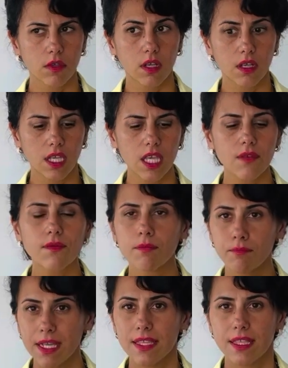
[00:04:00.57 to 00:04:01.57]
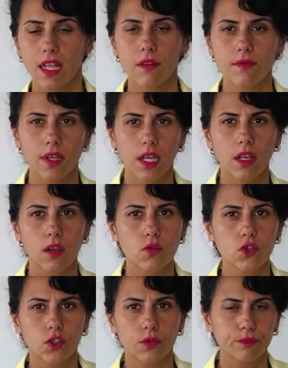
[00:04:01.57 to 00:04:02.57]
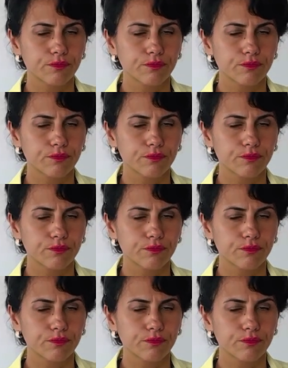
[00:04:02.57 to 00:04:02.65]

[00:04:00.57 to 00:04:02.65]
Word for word: give myself a closure.